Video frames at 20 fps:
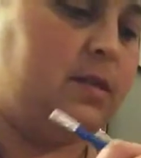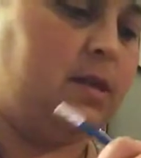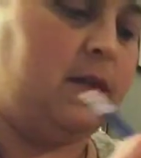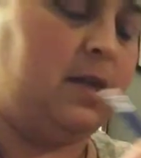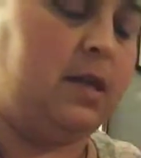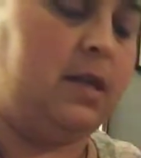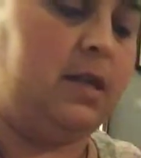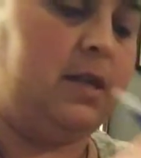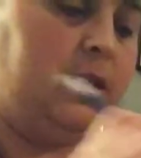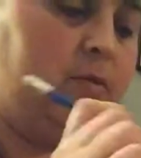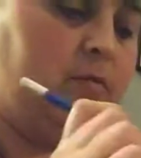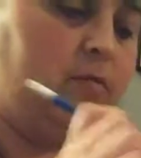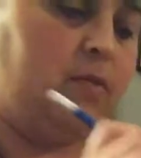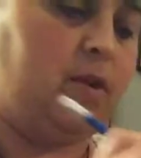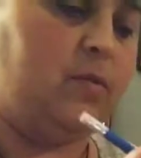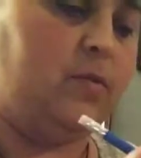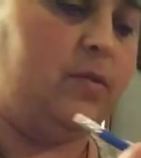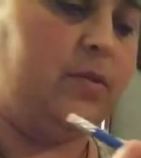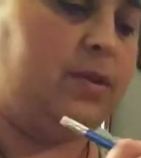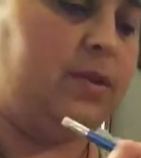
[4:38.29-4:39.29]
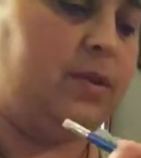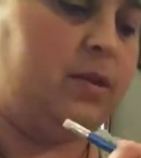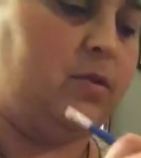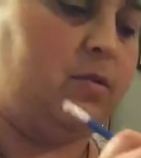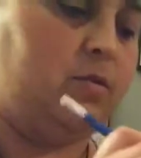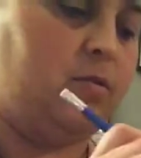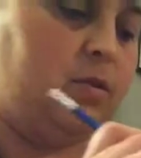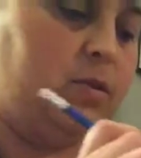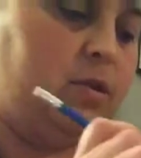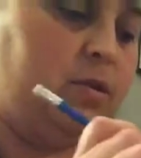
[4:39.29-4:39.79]
I can either write with it
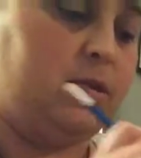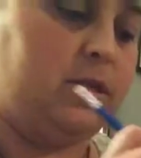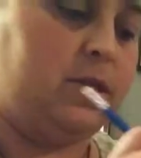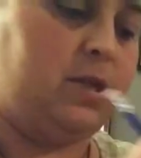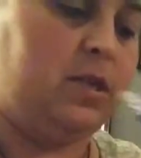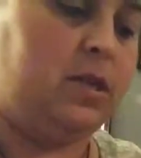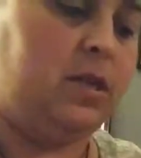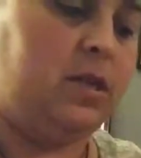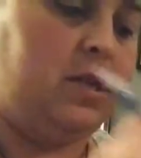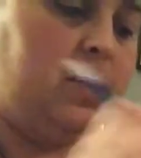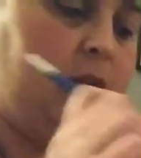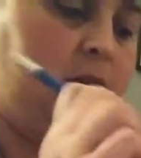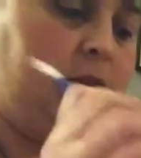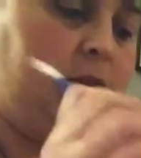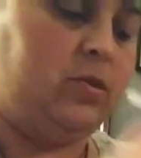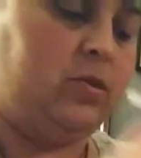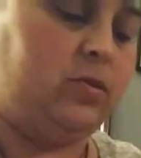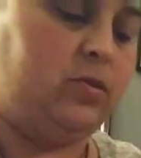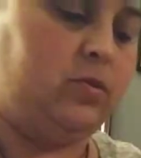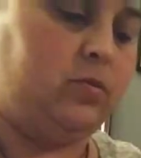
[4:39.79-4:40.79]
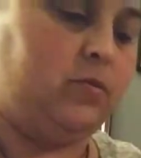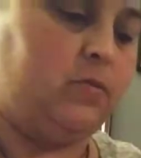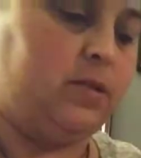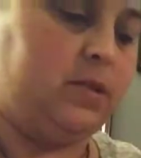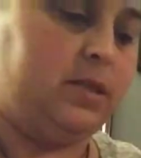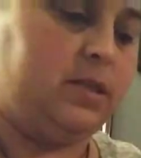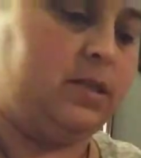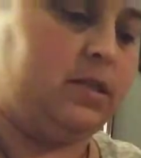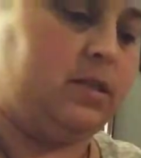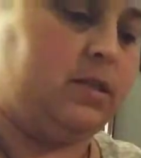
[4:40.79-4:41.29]
or use it to do
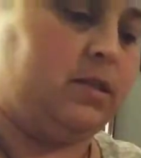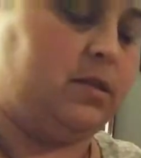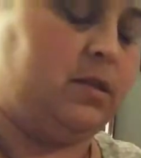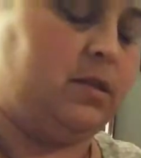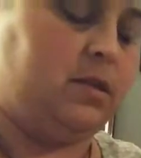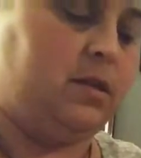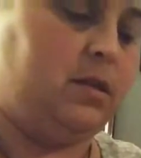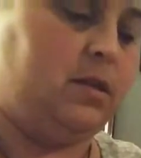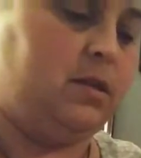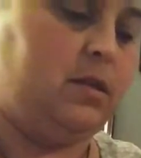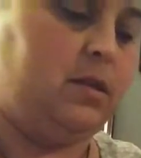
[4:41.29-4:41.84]
this.